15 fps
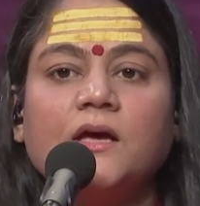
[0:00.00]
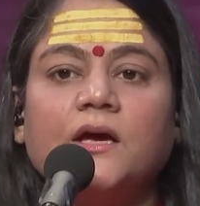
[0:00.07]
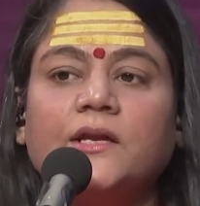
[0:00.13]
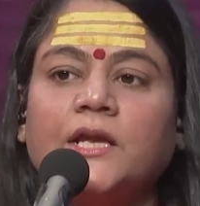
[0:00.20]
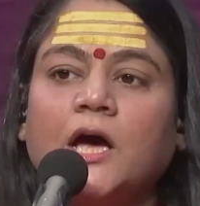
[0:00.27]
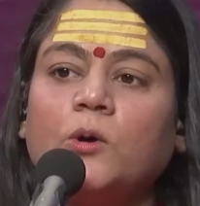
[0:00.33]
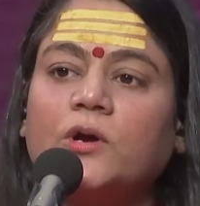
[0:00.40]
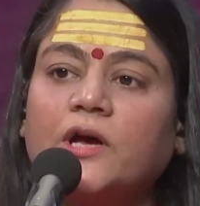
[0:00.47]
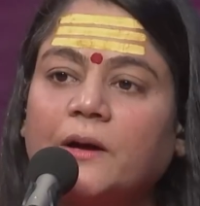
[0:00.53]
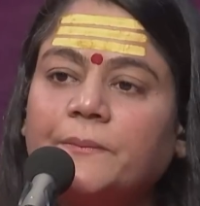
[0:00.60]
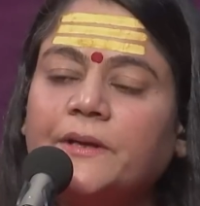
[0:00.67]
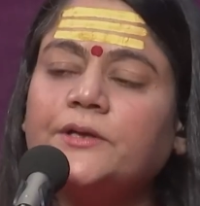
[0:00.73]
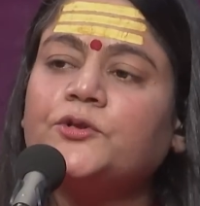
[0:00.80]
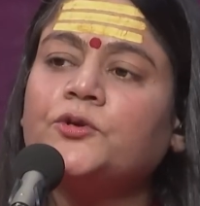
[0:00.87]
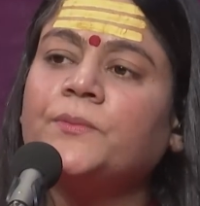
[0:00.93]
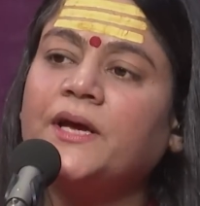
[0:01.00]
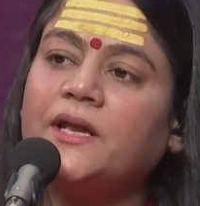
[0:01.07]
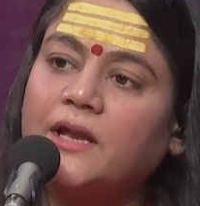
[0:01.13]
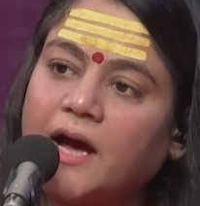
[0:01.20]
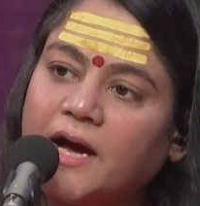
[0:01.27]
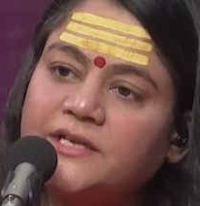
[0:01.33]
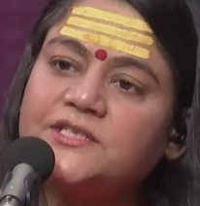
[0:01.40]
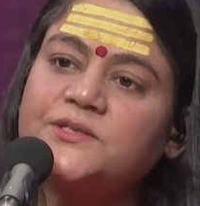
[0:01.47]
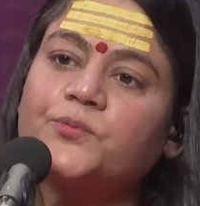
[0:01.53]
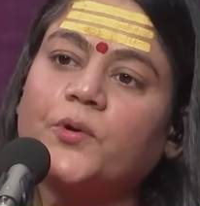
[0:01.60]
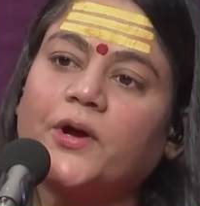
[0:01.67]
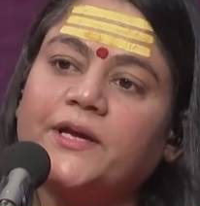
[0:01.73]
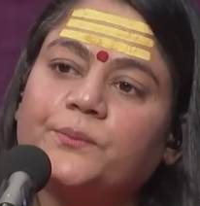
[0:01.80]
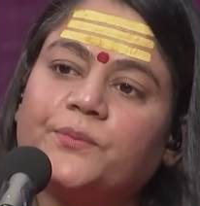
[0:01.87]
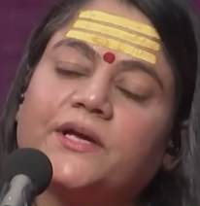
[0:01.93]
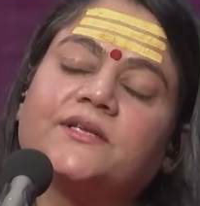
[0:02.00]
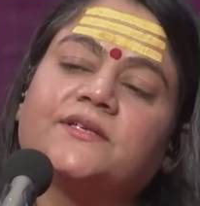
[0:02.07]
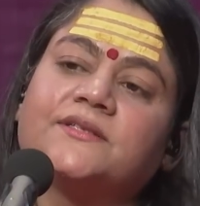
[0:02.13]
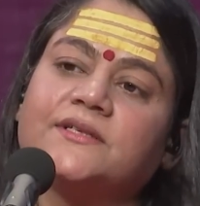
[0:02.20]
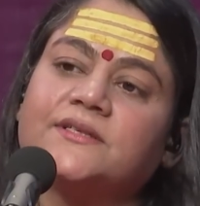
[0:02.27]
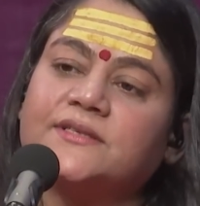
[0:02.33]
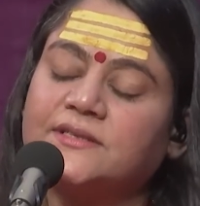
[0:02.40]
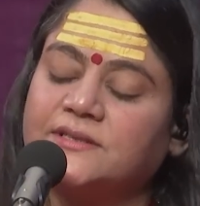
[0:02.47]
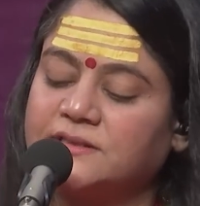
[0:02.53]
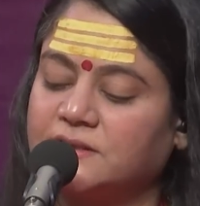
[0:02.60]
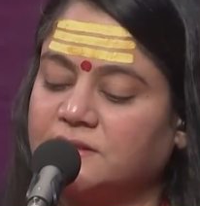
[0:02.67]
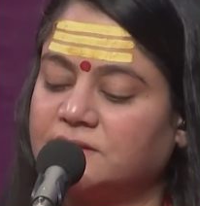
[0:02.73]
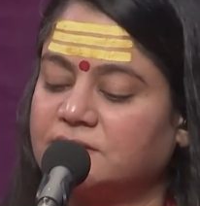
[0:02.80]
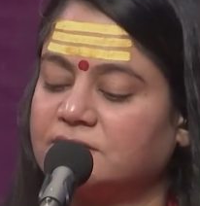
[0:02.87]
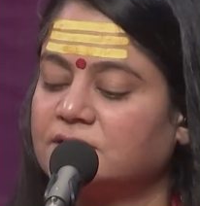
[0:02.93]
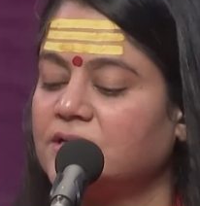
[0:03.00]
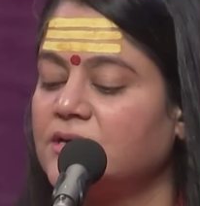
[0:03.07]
Now coming to my last point, brothers and sisters.